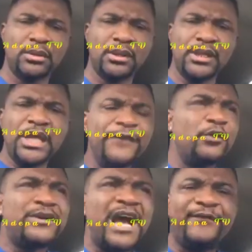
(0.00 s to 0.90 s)
If you
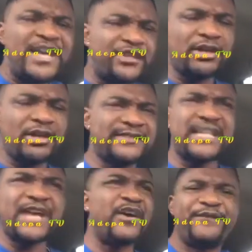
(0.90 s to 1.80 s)
can't face yourself
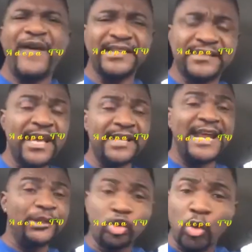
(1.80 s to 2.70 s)
and fight, then
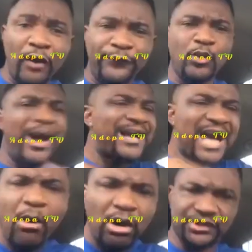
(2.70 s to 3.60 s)
two of you are
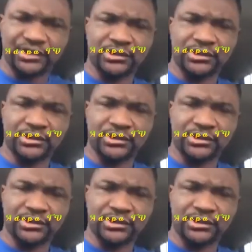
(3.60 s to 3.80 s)
cowards.